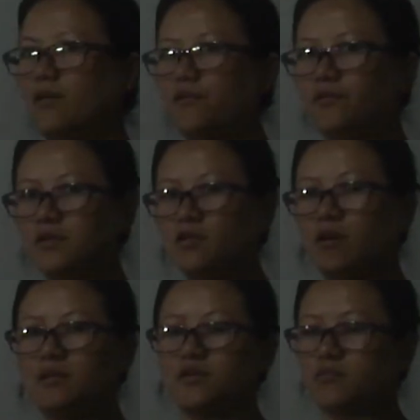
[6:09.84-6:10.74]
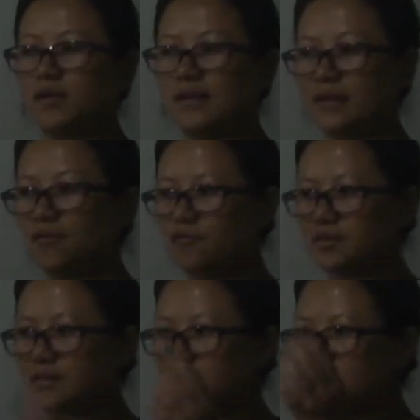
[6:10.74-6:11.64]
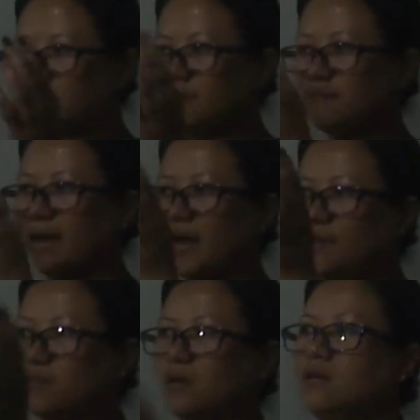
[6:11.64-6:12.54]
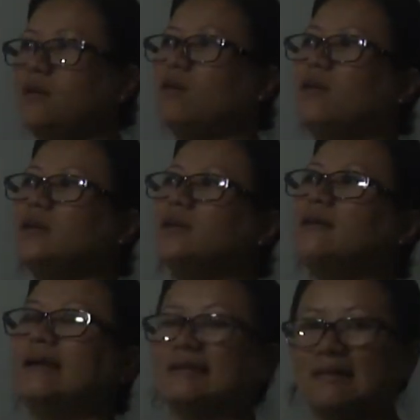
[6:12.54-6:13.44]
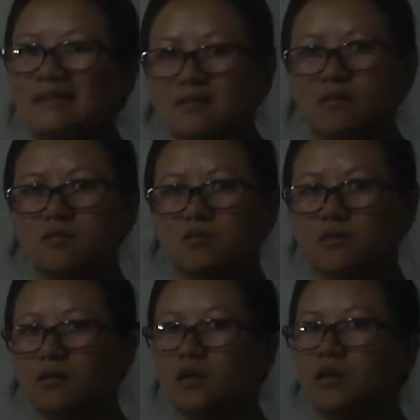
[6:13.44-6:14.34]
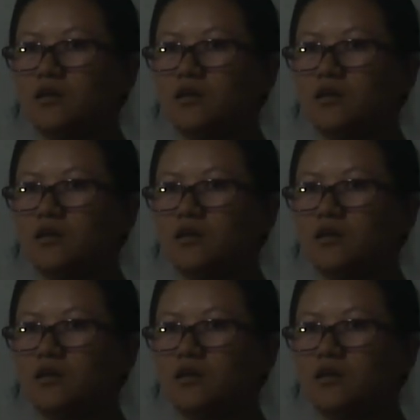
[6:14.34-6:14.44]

with all the squares. Like if you see the map on atlas also,